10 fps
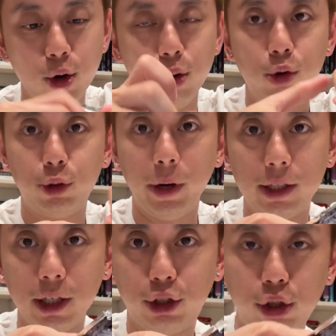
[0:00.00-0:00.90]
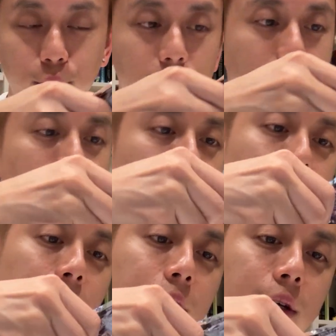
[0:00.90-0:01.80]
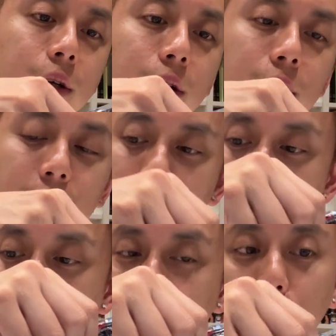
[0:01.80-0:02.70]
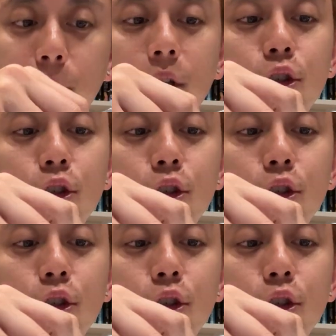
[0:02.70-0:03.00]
Which brings us to, I probably need to